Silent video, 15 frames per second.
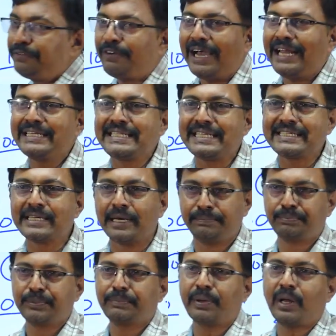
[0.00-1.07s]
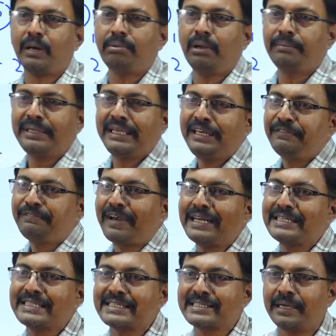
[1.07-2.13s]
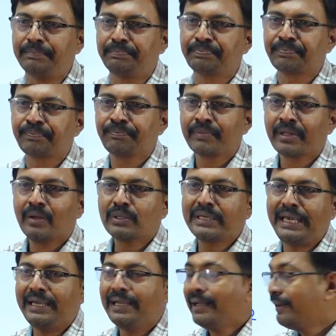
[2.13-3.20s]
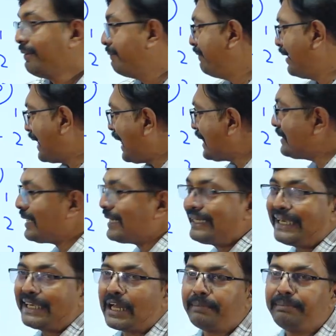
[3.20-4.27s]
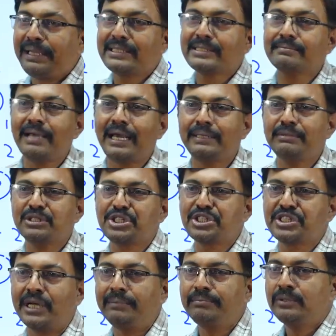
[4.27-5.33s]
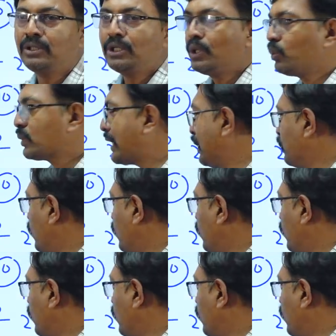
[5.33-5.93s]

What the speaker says: file system. Problem in file system. Okay, whereas in the database management system, okay,